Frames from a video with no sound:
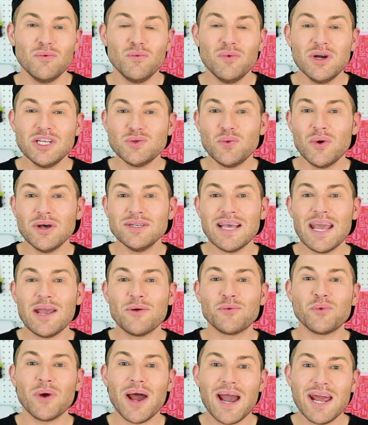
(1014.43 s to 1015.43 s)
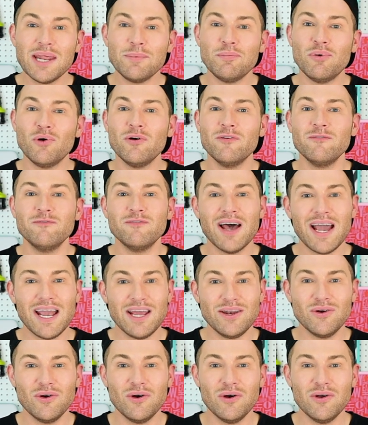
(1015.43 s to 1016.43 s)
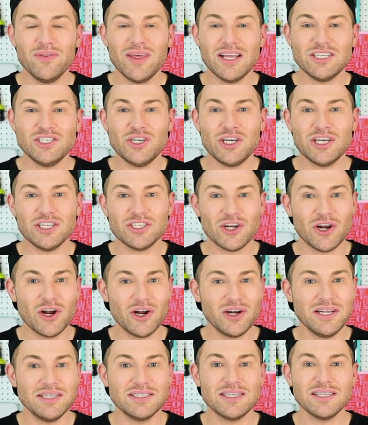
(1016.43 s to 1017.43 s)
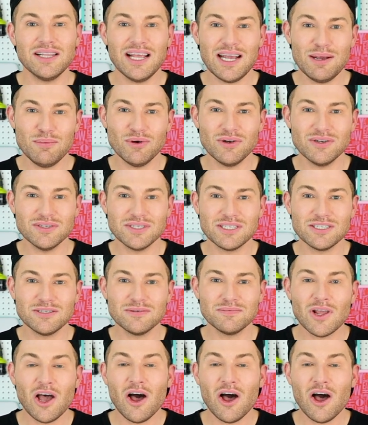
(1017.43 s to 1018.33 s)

which was a writable vinyl that you could turn into labels.